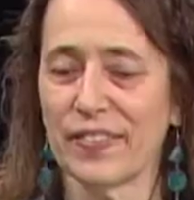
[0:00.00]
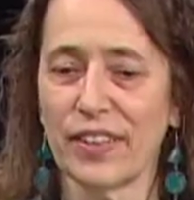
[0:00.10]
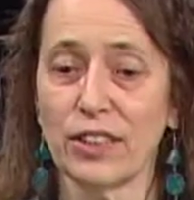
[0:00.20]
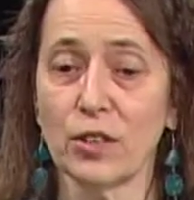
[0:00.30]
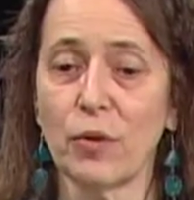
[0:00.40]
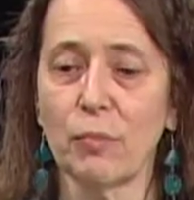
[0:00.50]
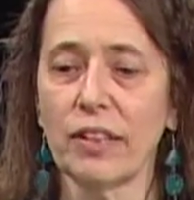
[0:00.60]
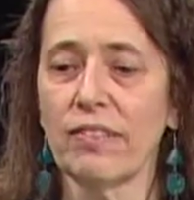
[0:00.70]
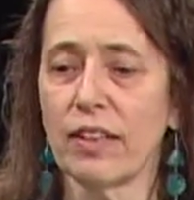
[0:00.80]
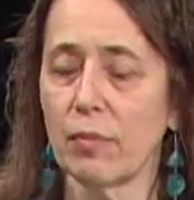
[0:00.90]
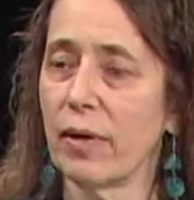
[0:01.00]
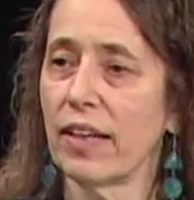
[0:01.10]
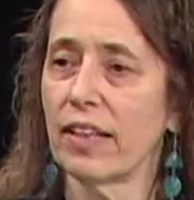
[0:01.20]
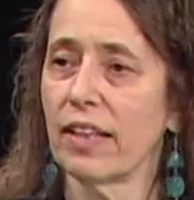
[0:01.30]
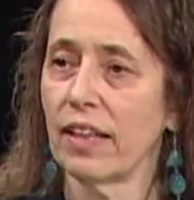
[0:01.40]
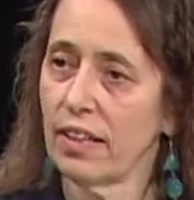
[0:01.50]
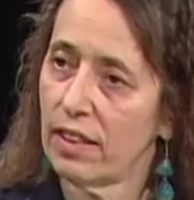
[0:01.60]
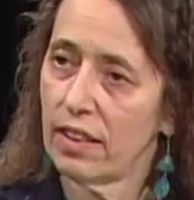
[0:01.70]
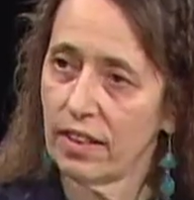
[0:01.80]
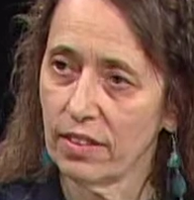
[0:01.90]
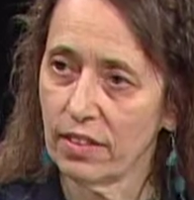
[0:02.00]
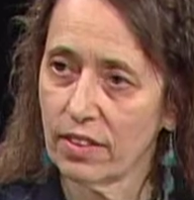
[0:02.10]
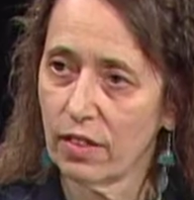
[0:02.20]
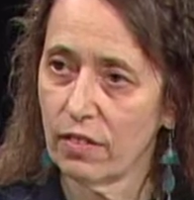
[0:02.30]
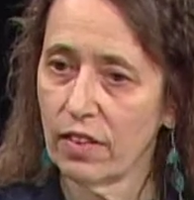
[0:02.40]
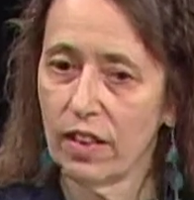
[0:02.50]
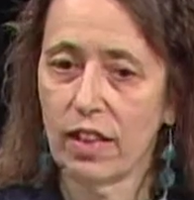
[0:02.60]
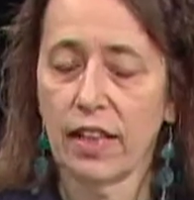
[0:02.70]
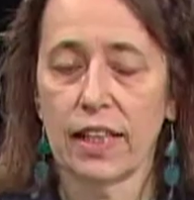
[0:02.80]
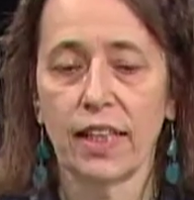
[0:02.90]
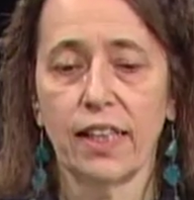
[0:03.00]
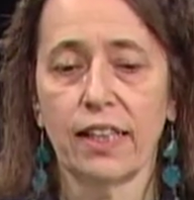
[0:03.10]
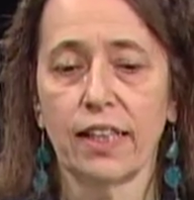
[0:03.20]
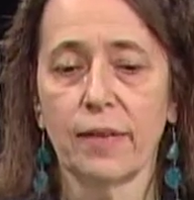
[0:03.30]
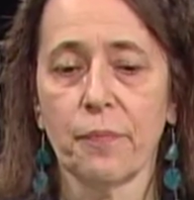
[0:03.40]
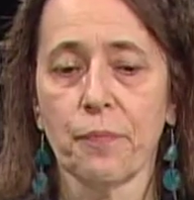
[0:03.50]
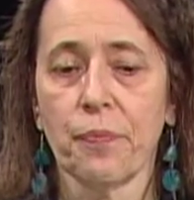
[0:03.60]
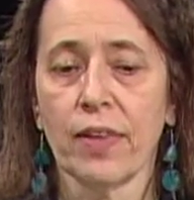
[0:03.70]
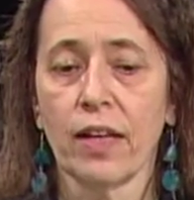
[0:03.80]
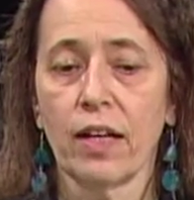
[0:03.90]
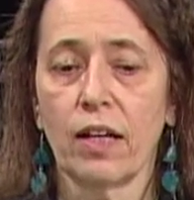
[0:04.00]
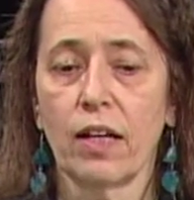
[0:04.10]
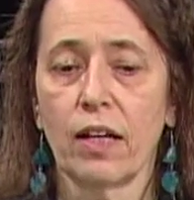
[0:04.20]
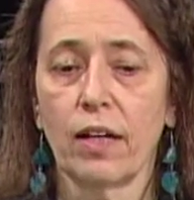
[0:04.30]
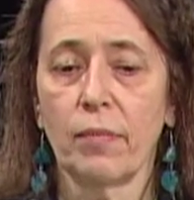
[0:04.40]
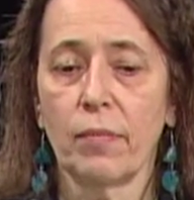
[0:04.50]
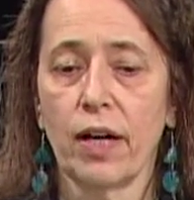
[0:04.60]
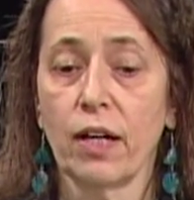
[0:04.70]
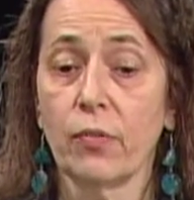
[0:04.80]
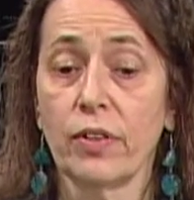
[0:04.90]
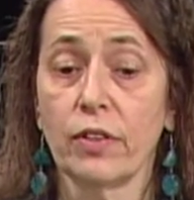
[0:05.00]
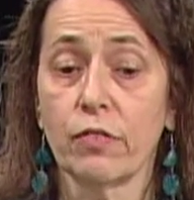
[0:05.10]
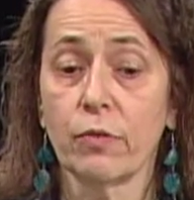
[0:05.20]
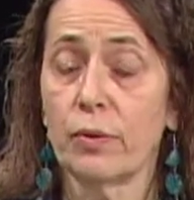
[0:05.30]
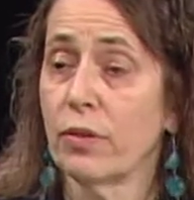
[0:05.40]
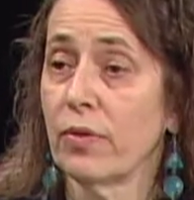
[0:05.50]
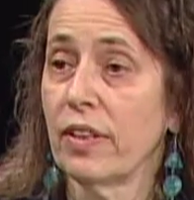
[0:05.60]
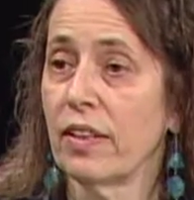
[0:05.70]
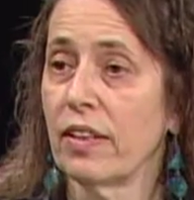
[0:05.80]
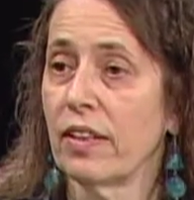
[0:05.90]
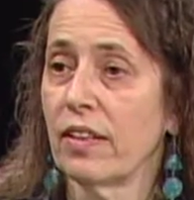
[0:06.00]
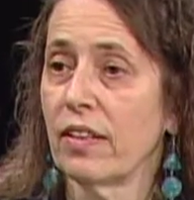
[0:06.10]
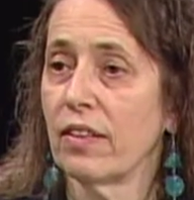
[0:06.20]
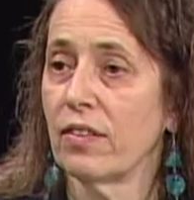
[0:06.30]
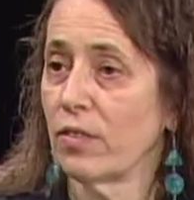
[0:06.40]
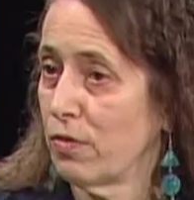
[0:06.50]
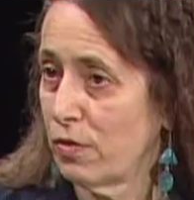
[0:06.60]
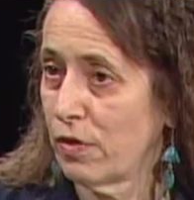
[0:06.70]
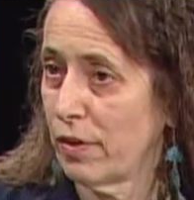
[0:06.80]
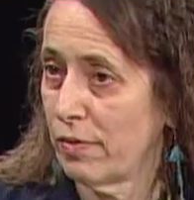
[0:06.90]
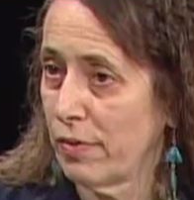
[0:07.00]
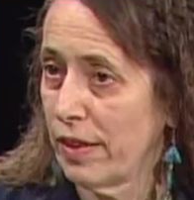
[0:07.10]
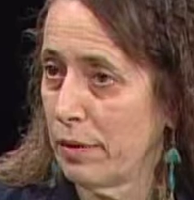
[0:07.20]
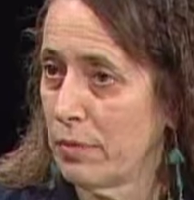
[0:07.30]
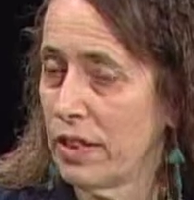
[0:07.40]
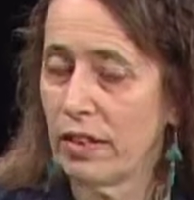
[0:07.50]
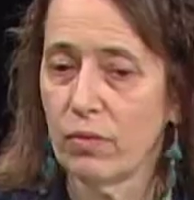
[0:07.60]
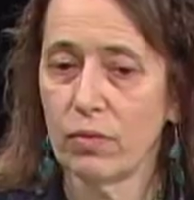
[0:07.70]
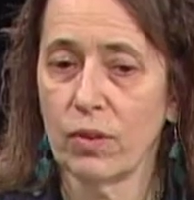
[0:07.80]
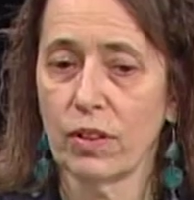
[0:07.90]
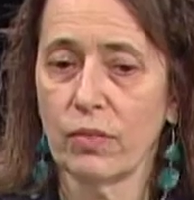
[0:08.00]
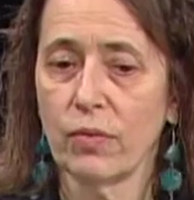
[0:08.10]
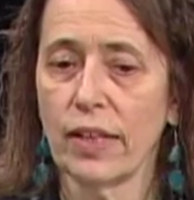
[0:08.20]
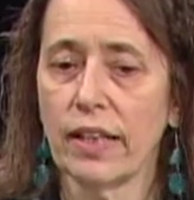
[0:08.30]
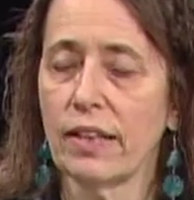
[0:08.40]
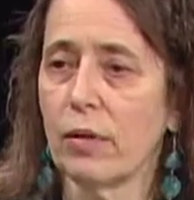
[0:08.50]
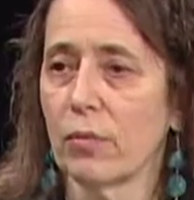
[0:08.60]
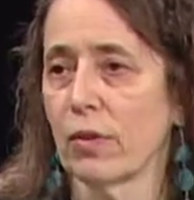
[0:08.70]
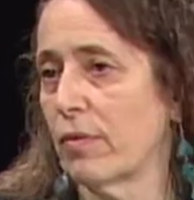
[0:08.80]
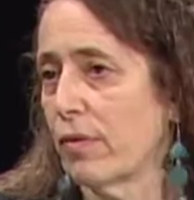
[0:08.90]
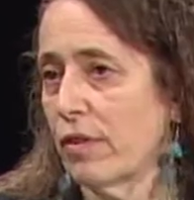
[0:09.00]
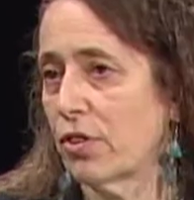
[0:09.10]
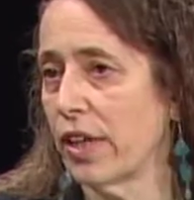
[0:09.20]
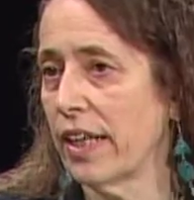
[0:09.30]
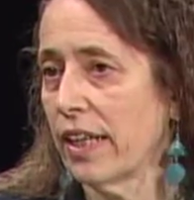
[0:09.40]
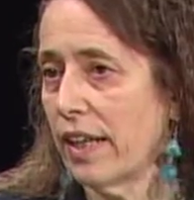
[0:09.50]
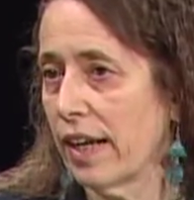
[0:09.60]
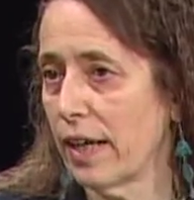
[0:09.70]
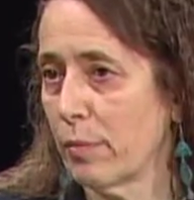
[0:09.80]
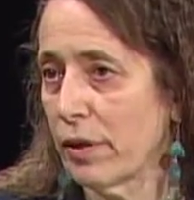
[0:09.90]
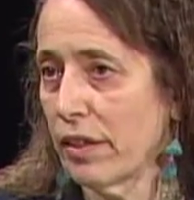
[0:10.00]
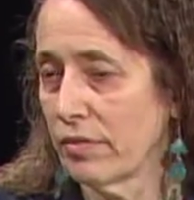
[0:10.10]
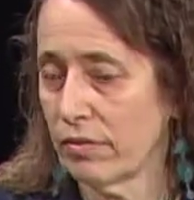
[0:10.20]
Okay, so we believe that the body can heal itself. All right. How do we differ between from the MD? Well, we get a lot more training in anatomy.